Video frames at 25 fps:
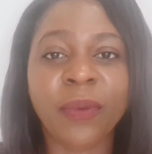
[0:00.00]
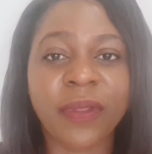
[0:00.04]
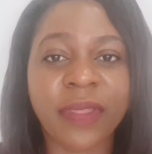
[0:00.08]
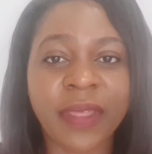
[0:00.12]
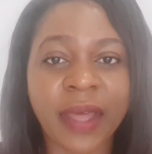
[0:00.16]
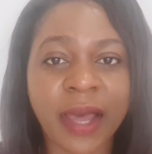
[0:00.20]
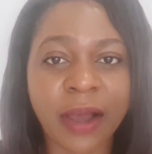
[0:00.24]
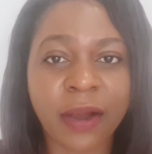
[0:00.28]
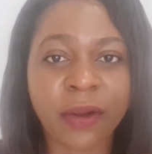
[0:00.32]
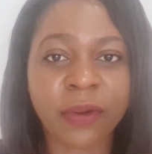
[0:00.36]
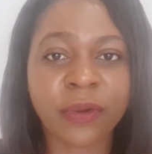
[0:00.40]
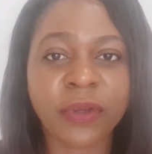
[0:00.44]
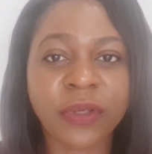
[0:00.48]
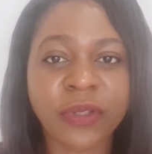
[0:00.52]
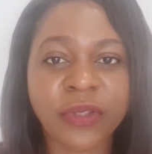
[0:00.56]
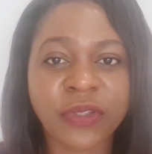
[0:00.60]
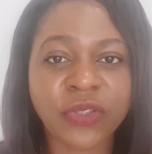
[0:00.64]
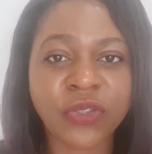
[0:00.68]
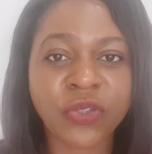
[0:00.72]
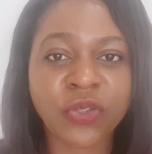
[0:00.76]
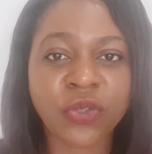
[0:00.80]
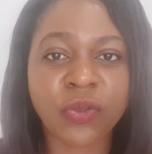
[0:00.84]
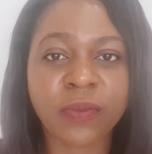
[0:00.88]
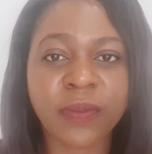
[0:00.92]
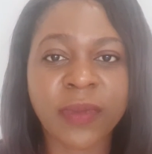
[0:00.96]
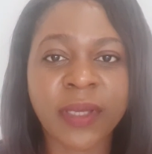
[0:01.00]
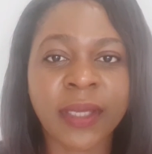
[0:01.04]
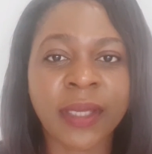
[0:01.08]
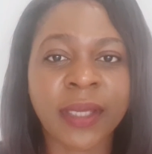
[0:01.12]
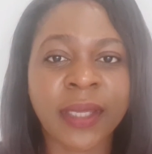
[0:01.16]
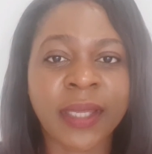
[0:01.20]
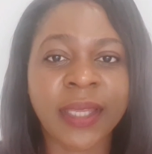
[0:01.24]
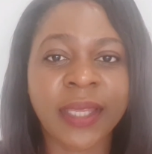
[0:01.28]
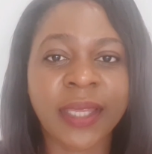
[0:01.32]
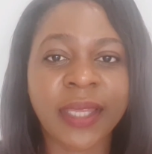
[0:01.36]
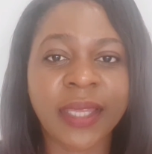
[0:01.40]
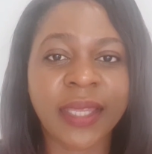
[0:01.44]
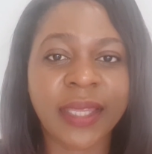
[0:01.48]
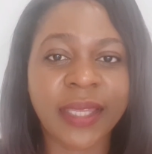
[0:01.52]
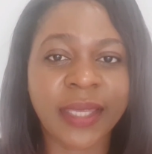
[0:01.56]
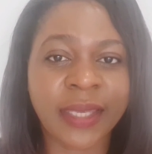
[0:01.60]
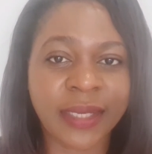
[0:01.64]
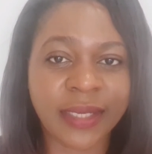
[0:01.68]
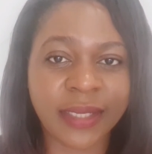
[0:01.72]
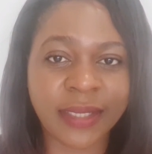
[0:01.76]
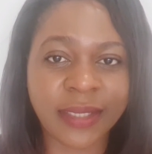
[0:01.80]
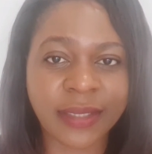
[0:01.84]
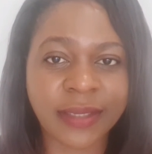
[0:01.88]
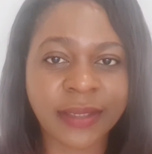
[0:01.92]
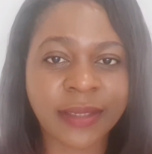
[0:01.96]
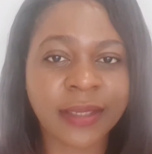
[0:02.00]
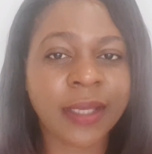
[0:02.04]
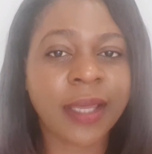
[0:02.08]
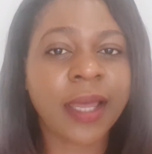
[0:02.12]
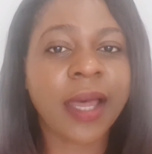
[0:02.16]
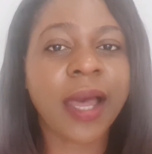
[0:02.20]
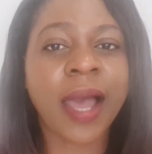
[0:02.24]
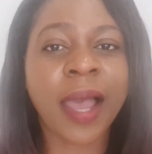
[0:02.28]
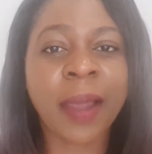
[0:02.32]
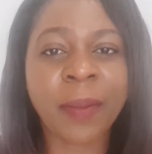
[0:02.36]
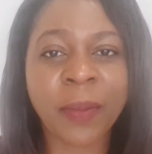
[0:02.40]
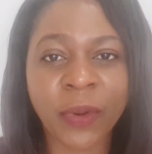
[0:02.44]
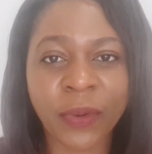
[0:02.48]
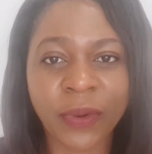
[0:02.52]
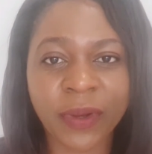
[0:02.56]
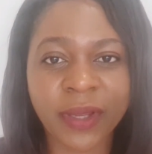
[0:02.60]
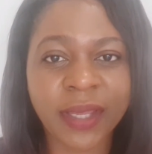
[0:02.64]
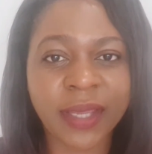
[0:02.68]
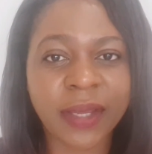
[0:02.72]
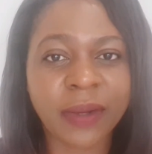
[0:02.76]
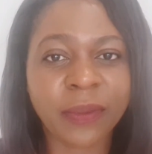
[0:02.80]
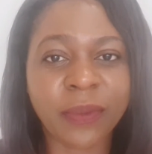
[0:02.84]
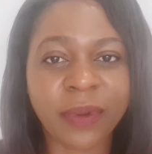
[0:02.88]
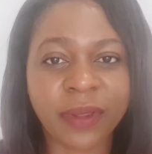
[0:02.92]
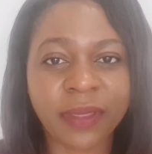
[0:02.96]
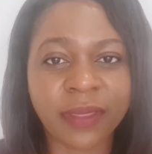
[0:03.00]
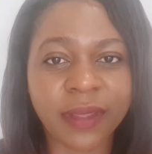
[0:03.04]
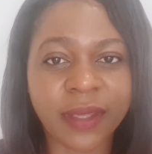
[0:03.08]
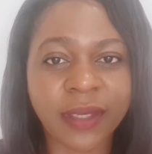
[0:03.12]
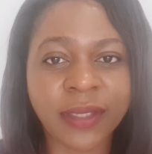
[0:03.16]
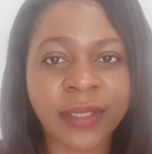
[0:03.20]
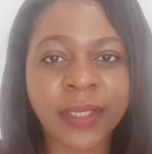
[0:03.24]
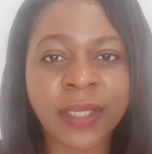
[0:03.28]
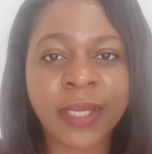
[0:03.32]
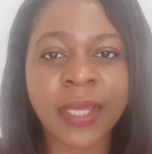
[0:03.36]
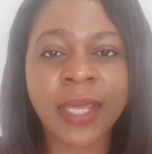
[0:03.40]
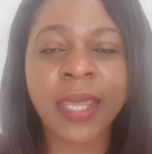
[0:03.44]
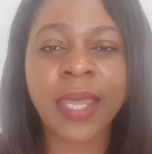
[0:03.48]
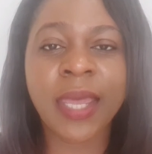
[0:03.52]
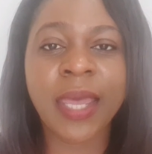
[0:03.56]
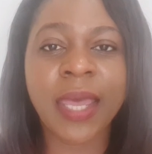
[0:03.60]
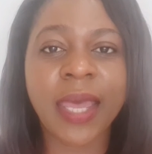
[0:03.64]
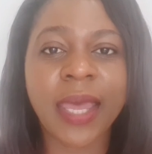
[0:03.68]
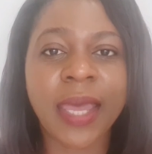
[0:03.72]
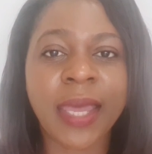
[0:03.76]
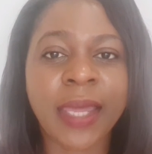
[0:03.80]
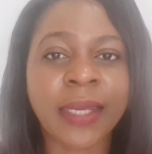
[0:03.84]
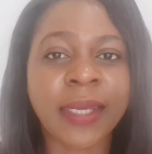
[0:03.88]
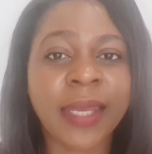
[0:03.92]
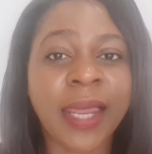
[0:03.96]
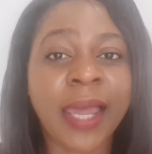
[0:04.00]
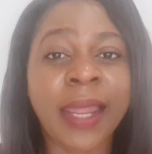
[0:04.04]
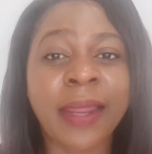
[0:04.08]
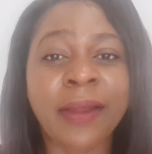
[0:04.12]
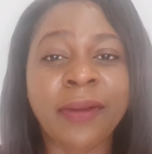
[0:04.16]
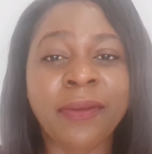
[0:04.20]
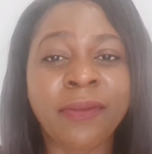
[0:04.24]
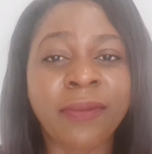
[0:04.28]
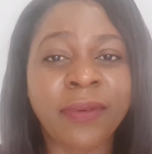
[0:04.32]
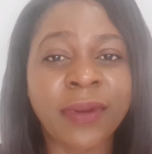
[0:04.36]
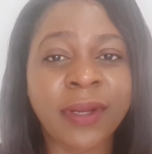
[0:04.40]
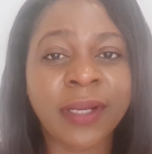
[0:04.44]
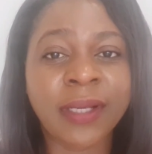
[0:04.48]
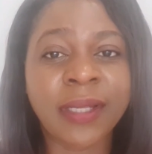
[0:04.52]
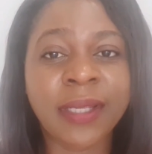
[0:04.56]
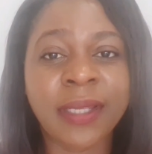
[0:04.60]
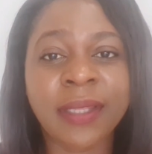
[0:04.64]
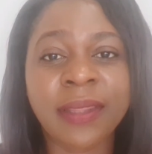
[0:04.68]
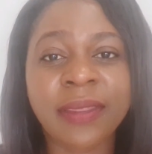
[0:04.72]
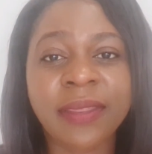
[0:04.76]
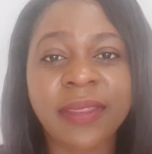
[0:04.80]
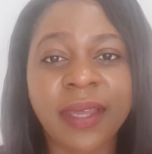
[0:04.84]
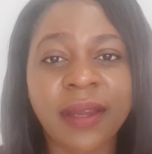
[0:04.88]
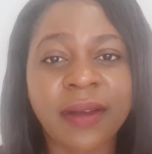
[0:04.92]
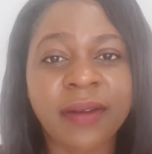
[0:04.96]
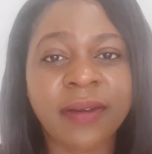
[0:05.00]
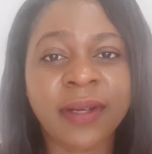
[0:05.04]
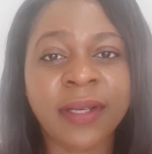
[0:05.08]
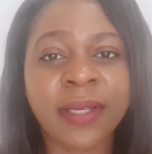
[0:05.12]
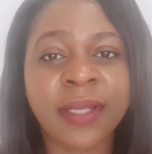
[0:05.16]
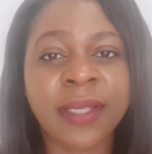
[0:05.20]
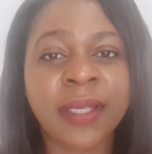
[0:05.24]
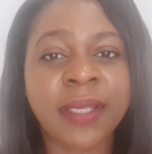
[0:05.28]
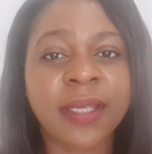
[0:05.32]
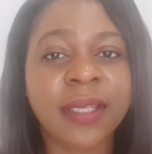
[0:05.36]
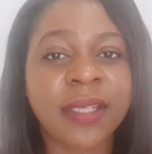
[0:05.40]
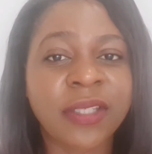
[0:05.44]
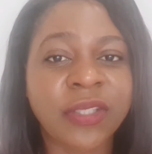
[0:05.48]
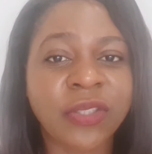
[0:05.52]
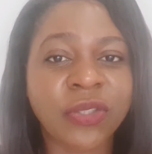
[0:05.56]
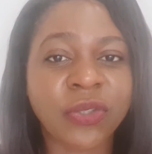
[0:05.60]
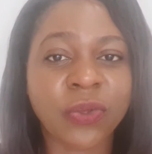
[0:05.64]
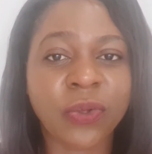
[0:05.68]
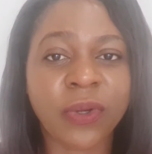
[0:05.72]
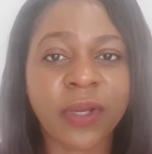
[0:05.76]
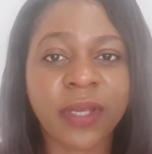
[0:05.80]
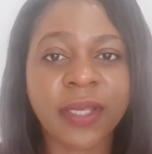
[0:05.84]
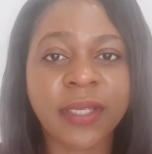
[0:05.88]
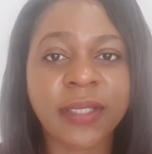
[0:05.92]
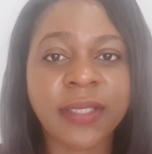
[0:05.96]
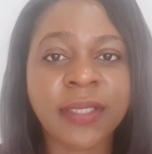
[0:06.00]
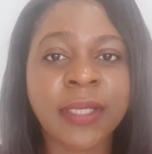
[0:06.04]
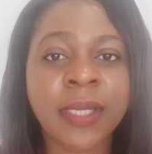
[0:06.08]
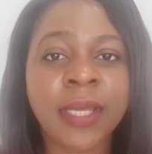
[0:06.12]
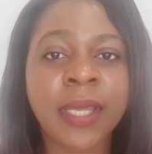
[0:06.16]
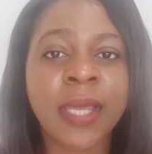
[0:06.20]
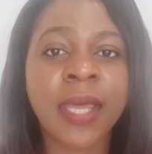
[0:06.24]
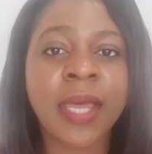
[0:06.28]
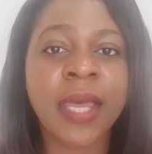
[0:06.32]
with how consuming it is. I'm okay with it, and I really thoroughly enjoy it.